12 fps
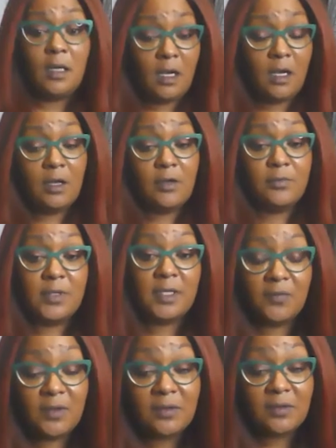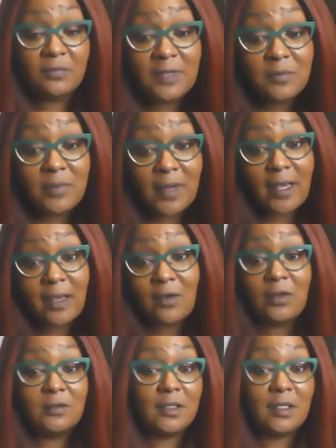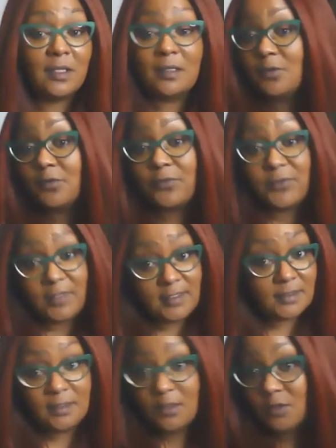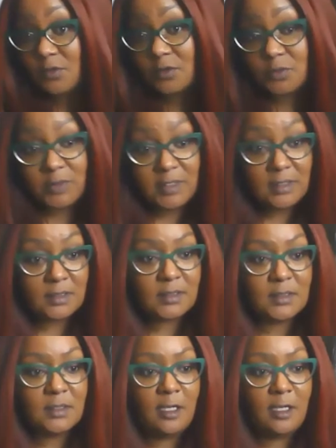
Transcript: um, giving feedback on like little things and little tweaks.